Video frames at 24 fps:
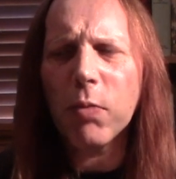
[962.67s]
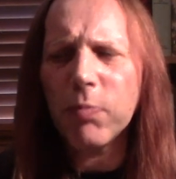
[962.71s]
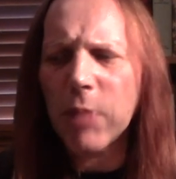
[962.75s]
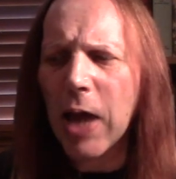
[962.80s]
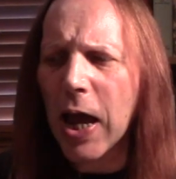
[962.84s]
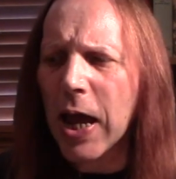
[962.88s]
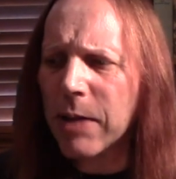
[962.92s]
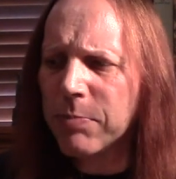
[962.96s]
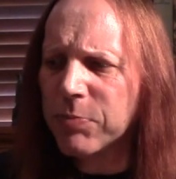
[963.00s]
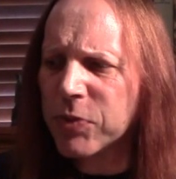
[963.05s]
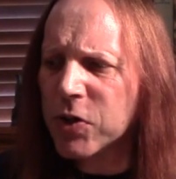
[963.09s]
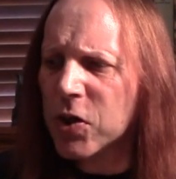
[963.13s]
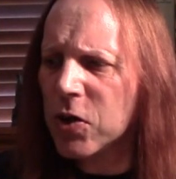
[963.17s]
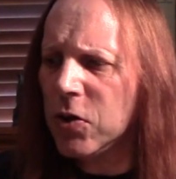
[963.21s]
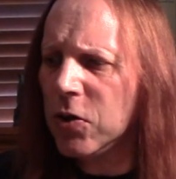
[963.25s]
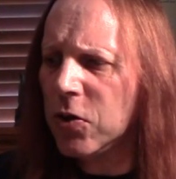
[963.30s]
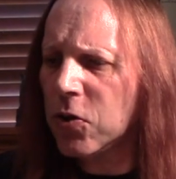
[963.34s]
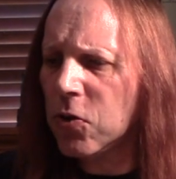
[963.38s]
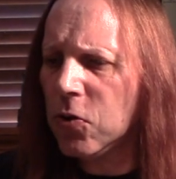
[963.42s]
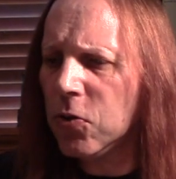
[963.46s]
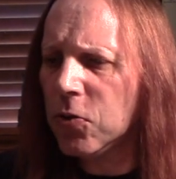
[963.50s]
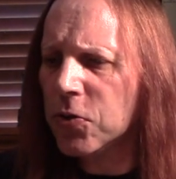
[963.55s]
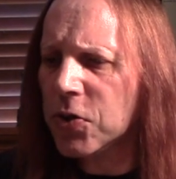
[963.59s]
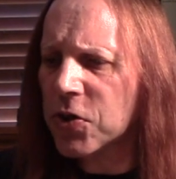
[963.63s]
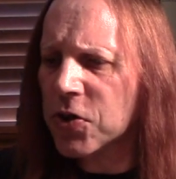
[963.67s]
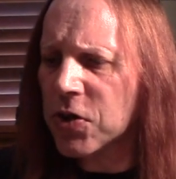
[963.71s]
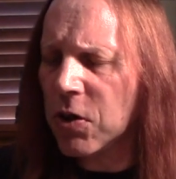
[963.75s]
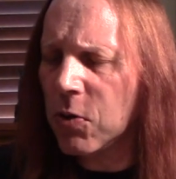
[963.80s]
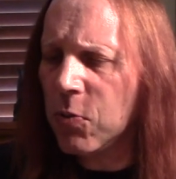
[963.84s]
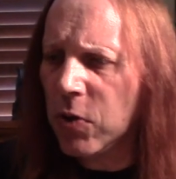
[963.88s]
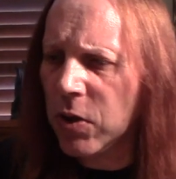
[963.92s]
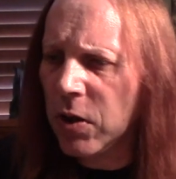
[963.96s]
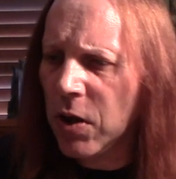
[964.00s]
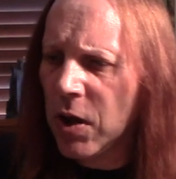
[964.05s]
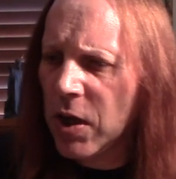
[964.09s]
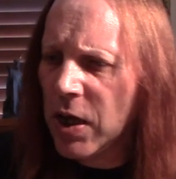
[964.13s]
absolutely gorgeous. I
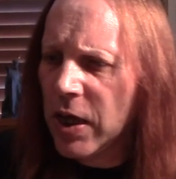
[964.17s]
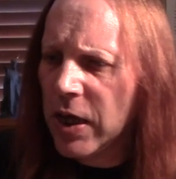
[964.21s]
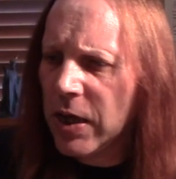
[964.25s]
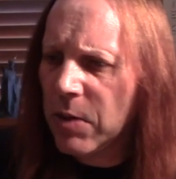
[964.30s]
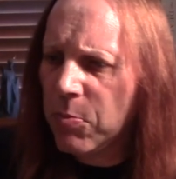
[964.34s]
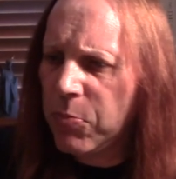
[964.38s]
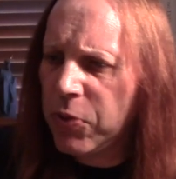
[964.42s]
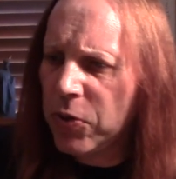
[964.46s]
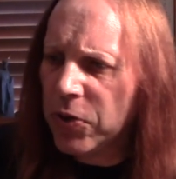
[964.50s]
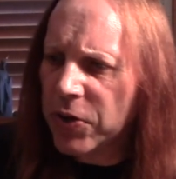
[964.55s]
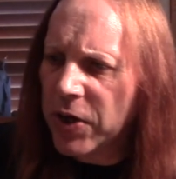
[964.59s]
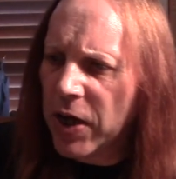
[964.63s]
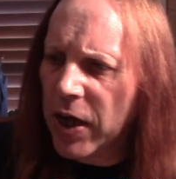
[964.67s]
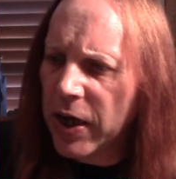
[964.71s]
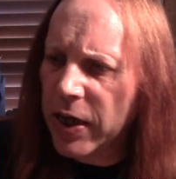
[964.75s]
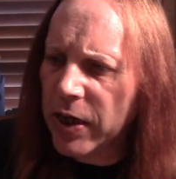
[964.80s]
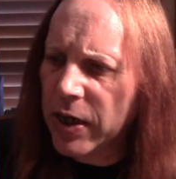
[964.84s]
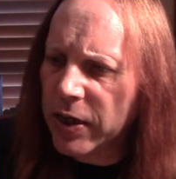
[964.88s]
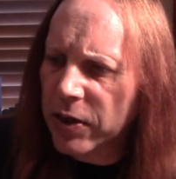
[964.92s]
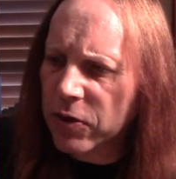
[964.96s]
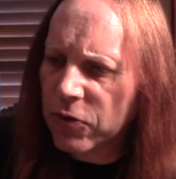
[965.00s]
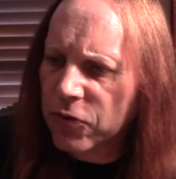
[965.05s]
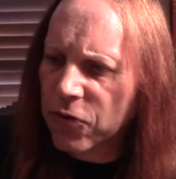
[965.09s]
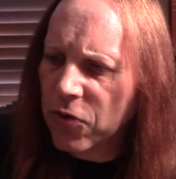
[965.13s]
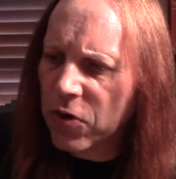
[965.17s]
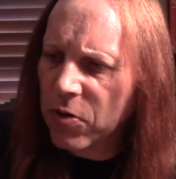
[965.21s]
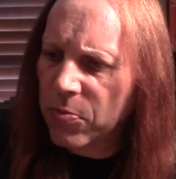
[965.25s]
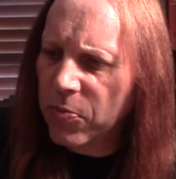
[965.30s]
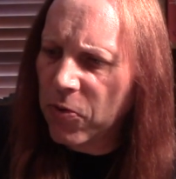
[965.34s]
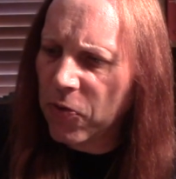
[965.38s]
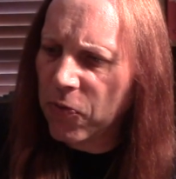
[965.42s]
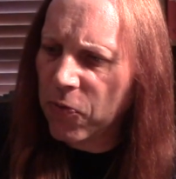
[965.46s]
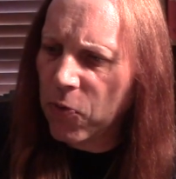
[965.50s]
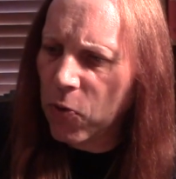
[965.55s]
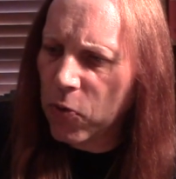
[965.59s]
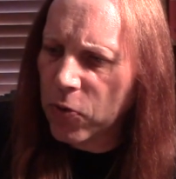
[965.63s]
will put a little drop
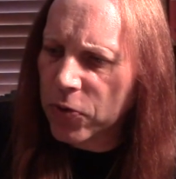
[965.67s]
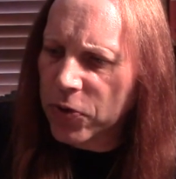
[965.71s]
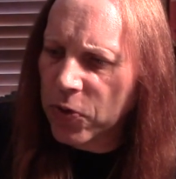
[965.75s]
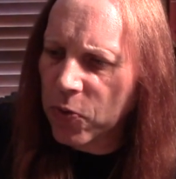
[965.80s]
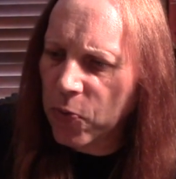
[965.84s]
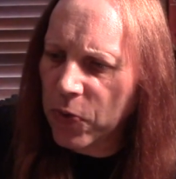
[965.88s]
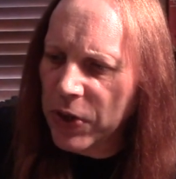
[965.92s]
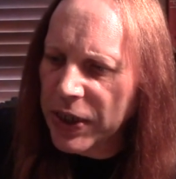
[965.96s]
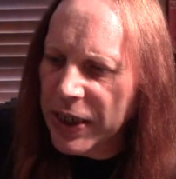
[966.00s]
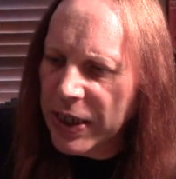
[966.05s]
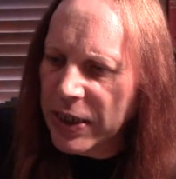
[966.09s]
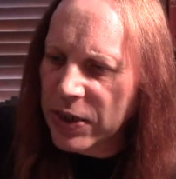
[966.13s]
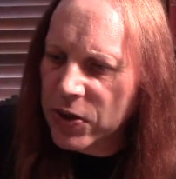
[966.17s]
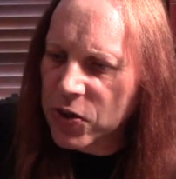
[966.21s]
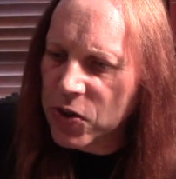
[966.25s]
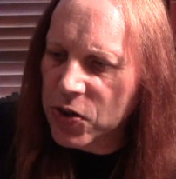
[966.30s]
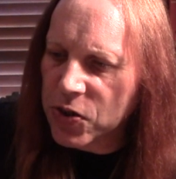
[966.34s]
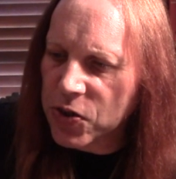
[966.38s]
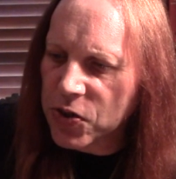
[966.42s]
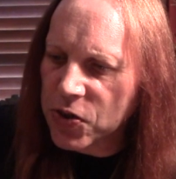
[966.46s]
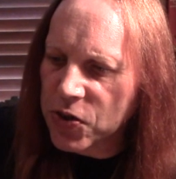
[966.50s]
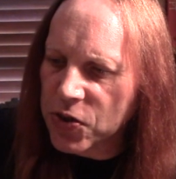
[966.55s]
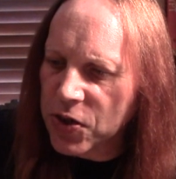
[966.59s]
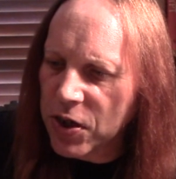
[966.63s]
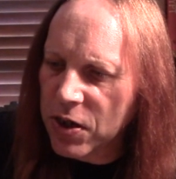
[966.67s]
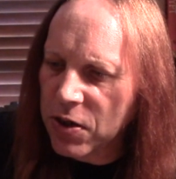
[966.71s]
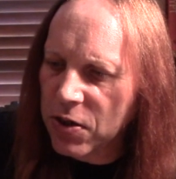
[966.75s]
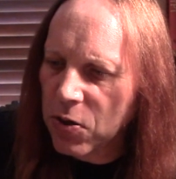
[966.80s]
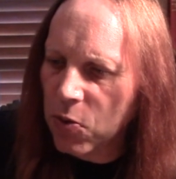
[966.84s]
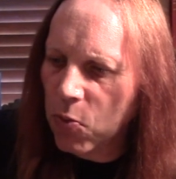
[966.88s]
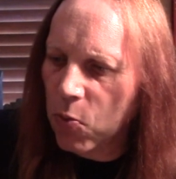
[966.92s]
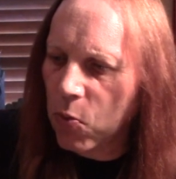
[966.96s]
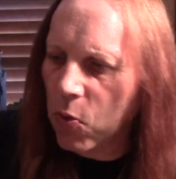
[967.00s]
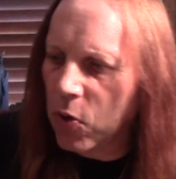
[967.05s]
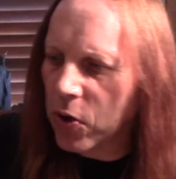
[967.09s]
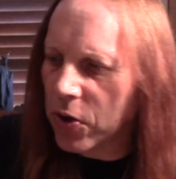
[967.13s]
of water with it just to see
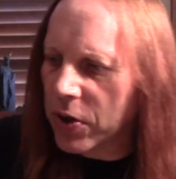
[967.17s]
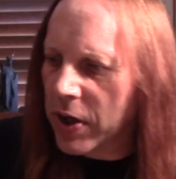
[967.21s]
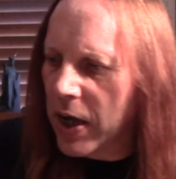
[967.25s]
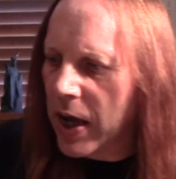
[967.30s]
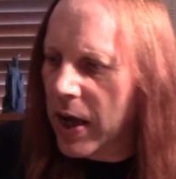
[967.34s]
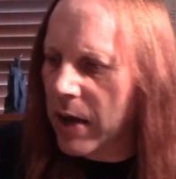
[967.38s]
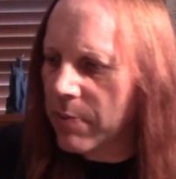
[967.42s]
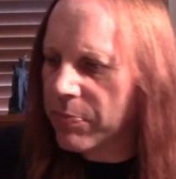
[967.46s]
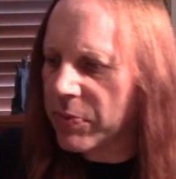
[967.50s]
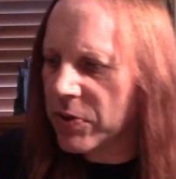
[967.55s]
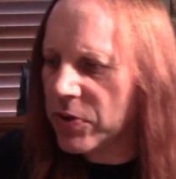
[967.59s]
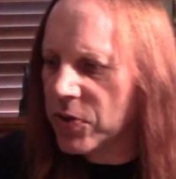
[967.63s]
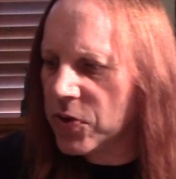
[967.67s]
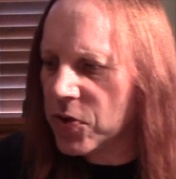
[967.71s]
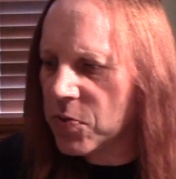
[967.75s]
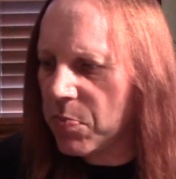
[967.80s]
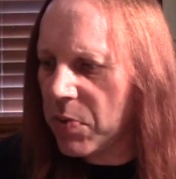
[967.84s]
what happens,